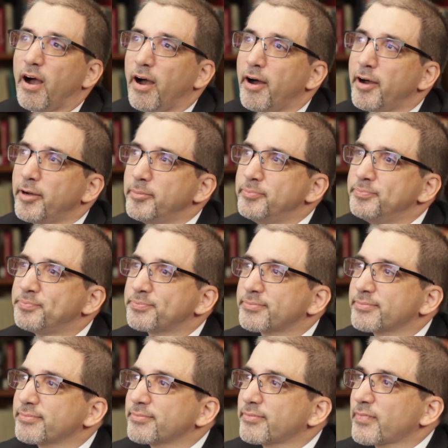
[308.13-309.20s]

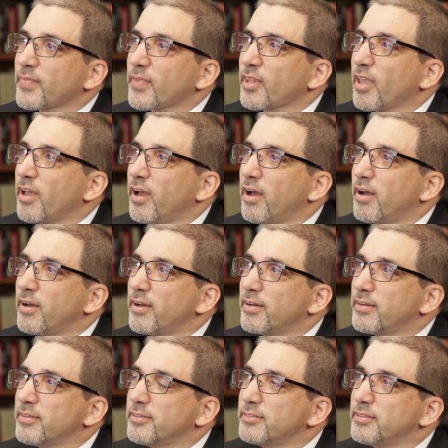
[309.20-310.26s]

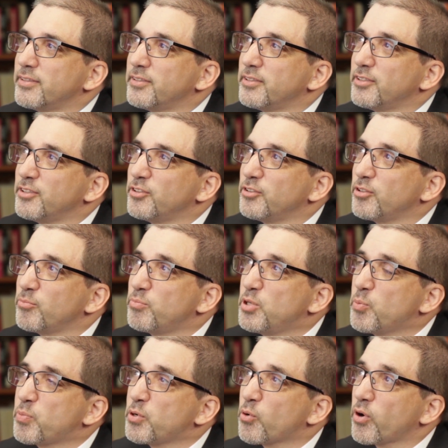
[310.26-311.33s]

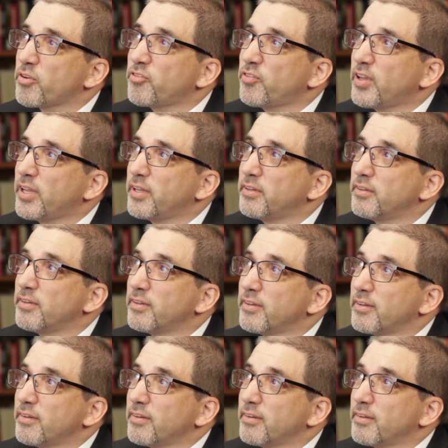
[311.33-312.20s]
Buprenorphine,